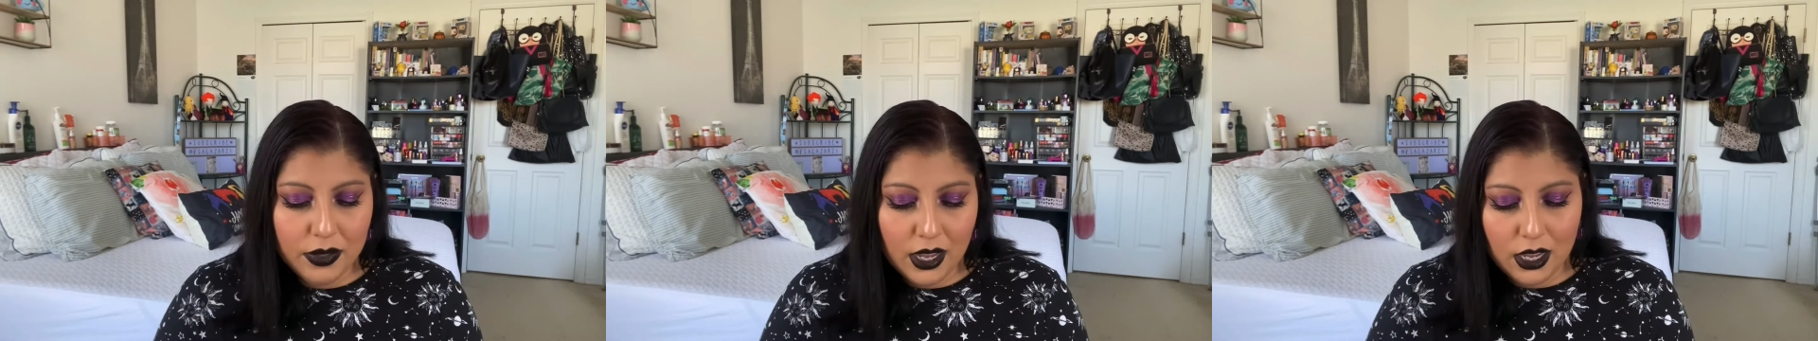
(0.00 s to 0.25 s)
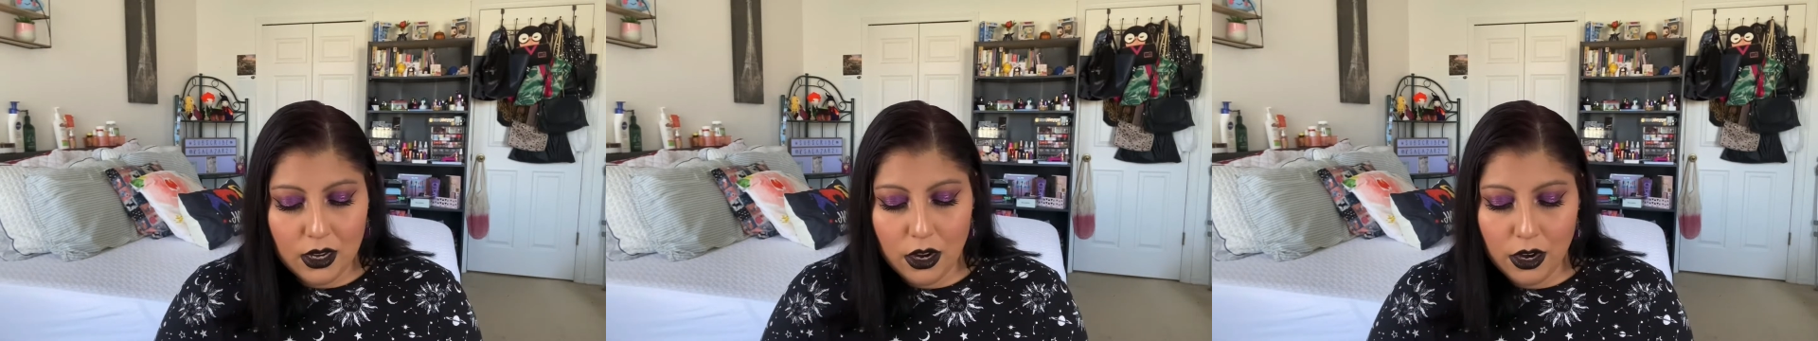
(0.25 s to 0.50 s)

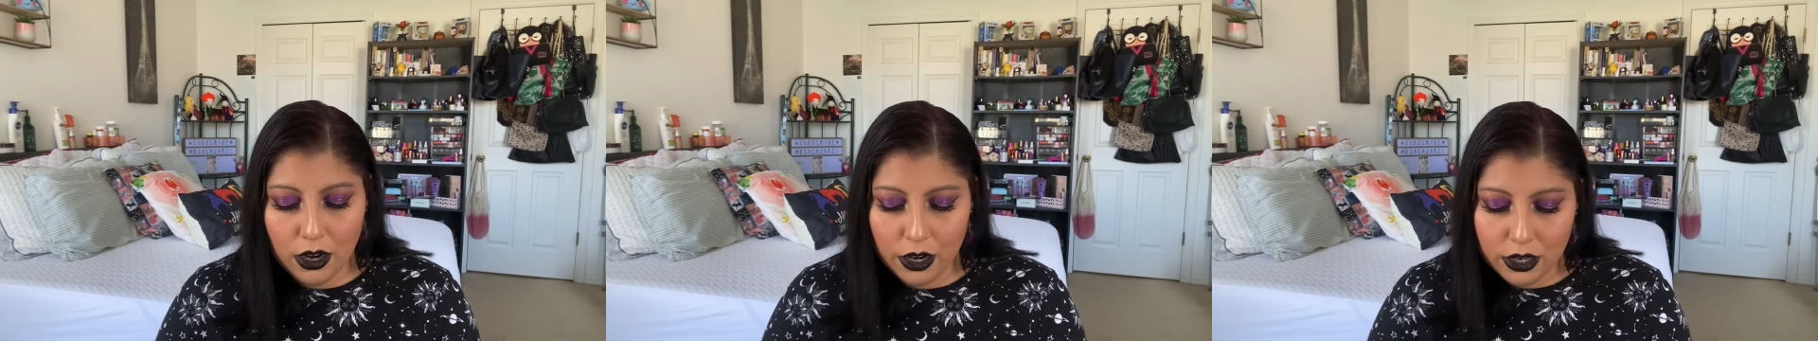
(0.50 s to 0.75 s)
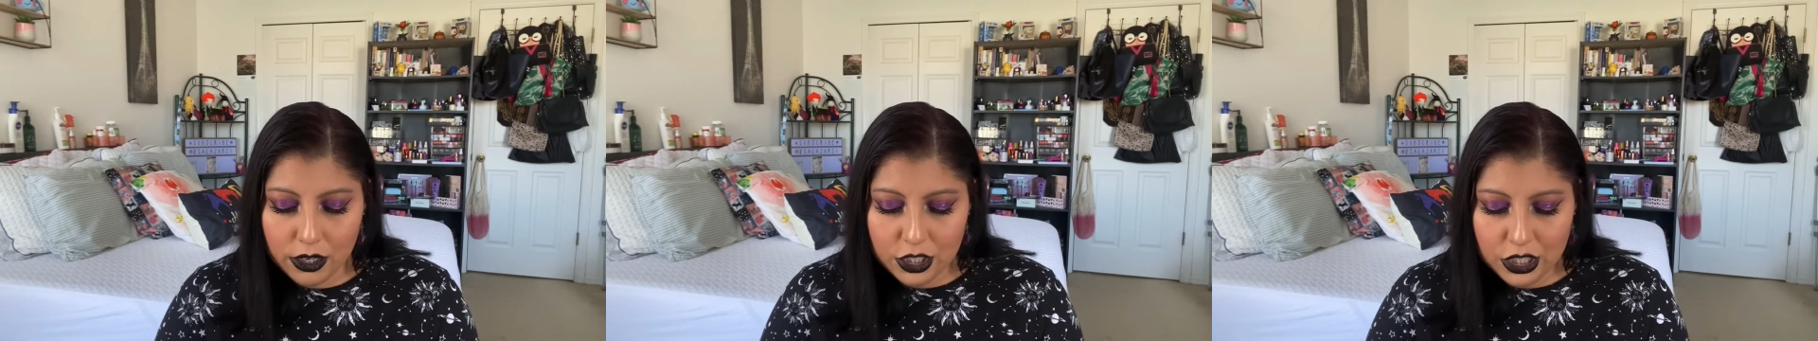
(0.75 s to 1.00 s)
and
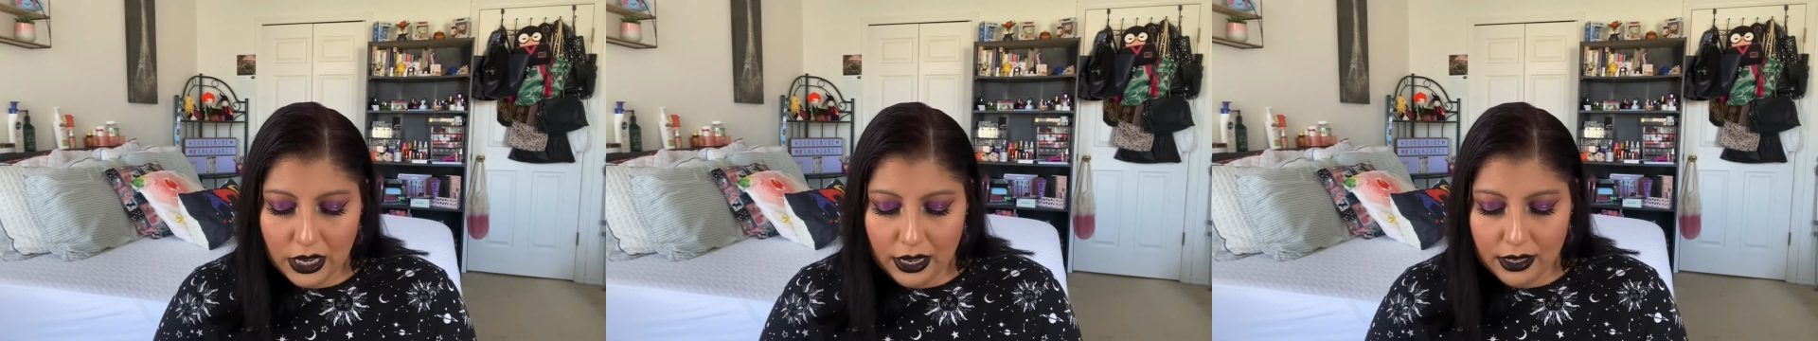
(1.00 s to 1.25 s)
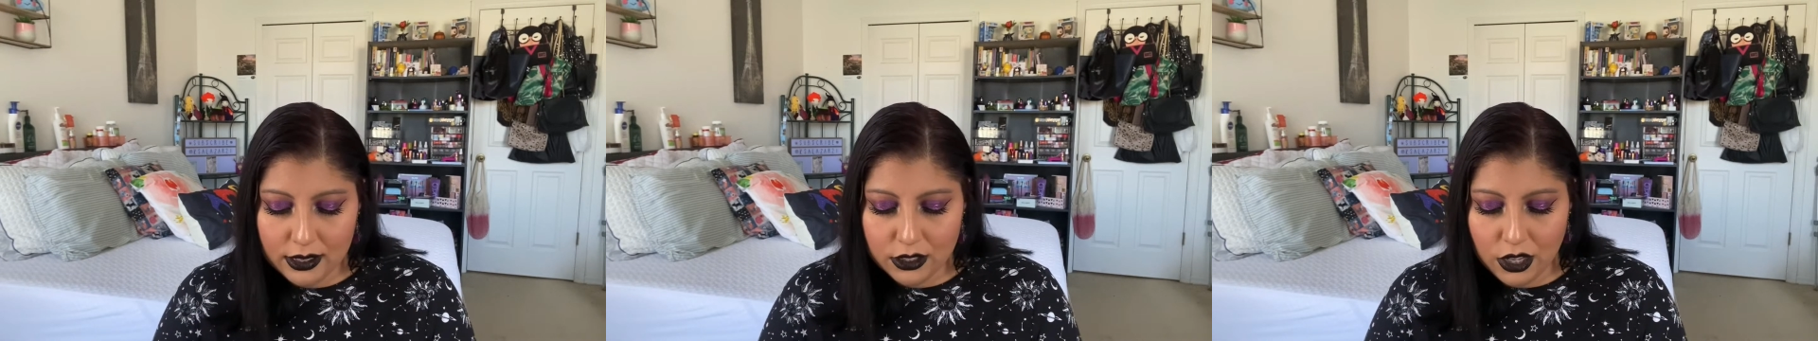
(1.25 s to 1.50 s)
her
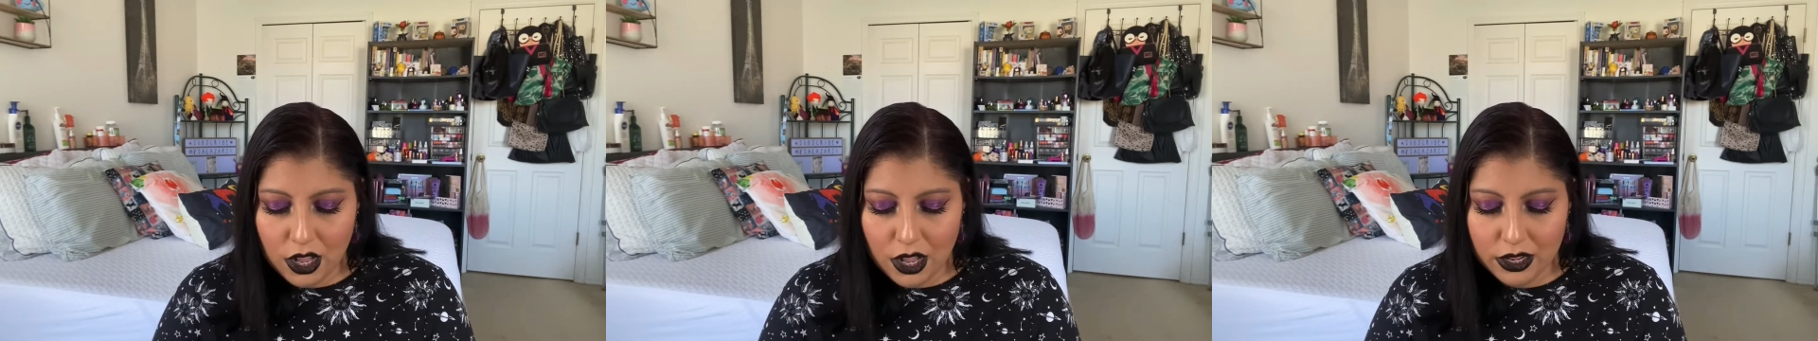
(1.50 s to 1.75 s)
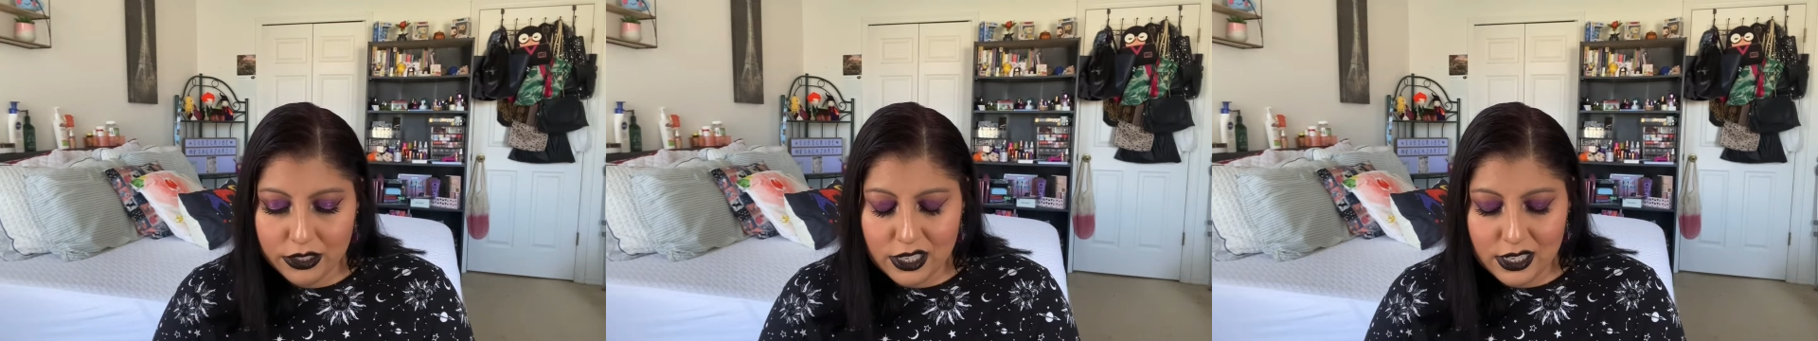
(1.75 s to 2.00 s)
shade is
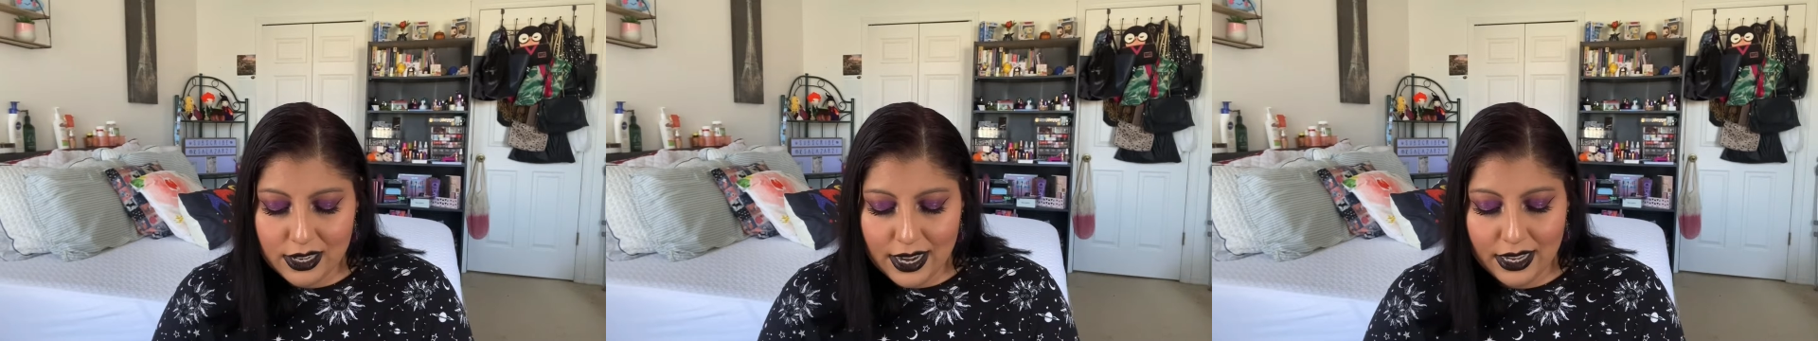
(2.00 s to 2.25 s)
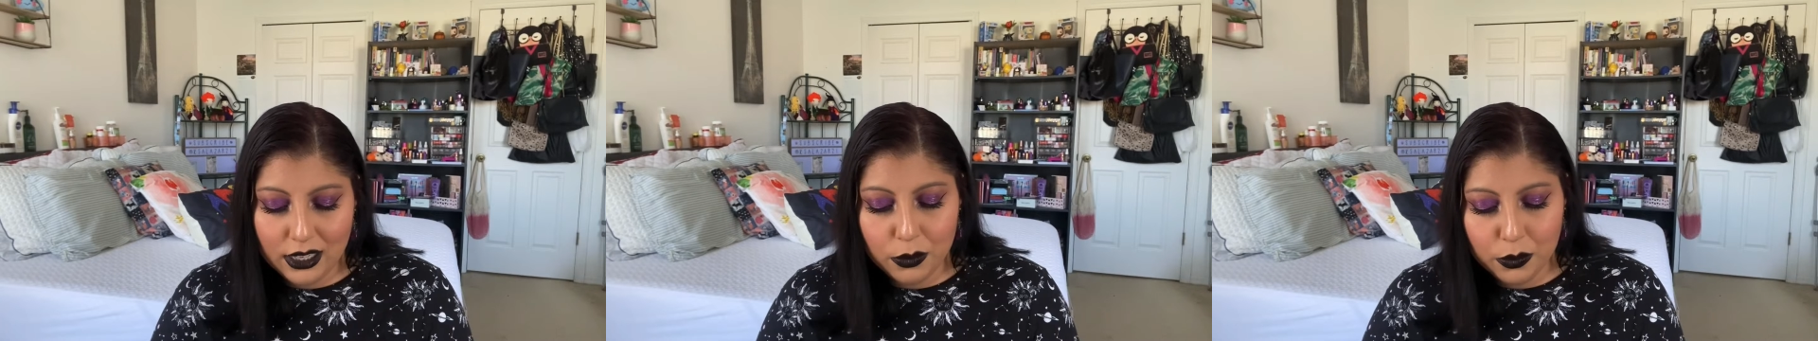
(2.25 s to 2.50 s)
called
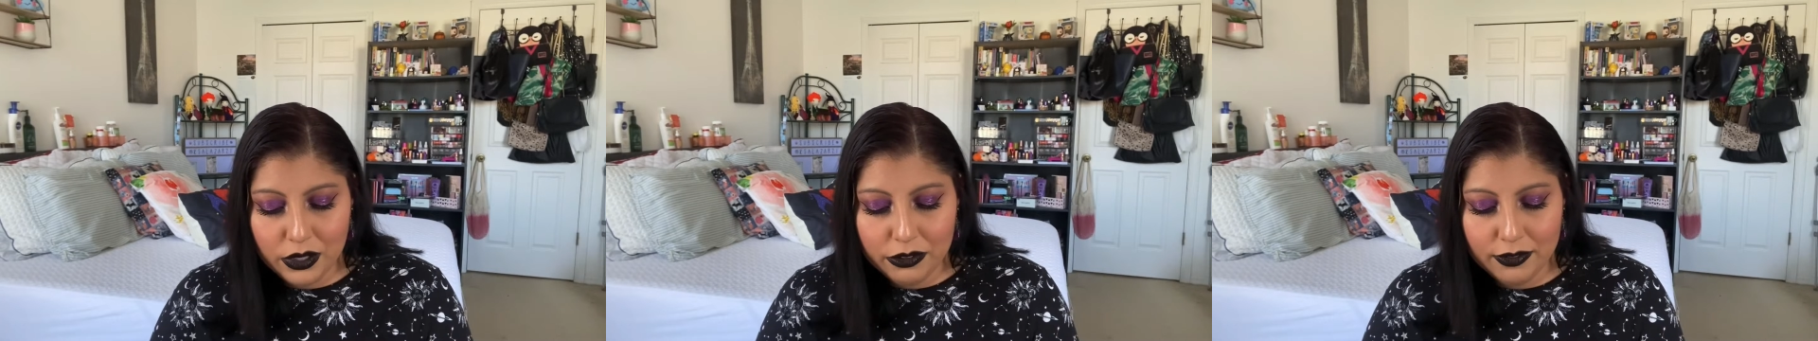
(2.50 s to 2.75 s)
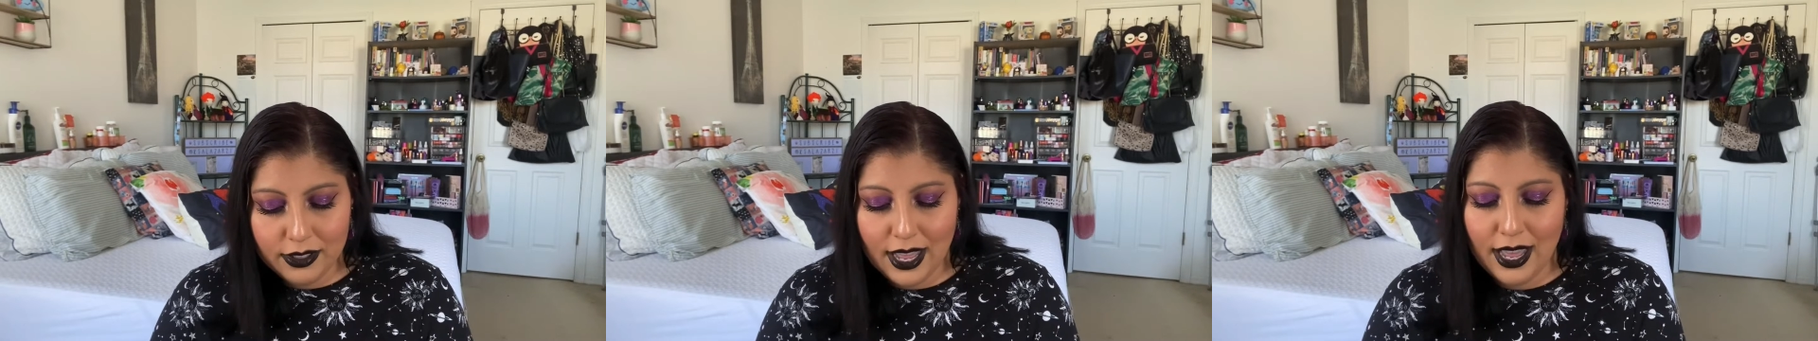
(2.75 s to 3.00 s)
Tonight We
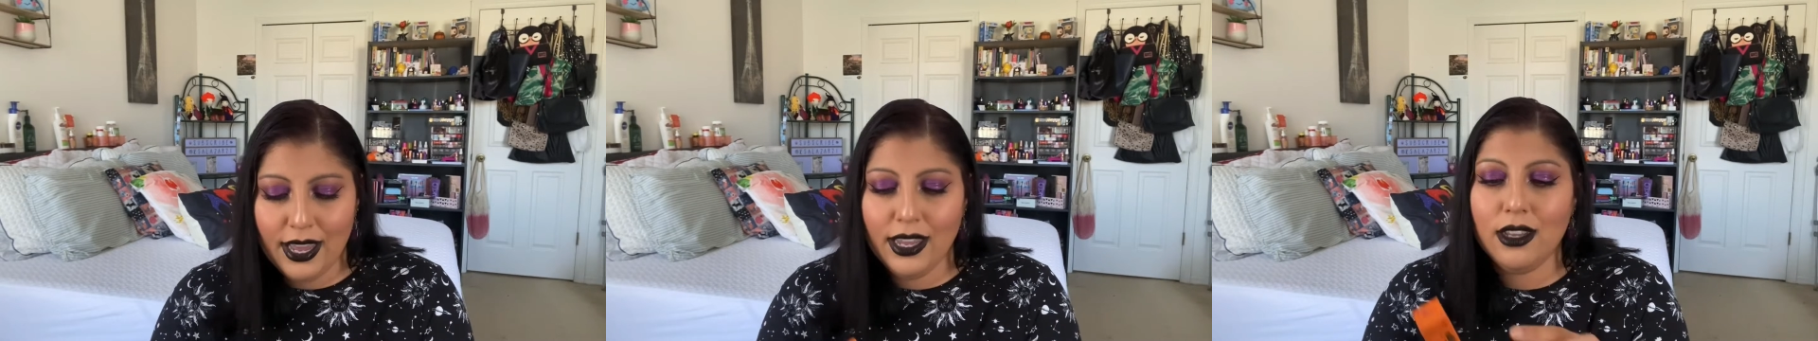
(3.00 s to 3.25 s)
Fly,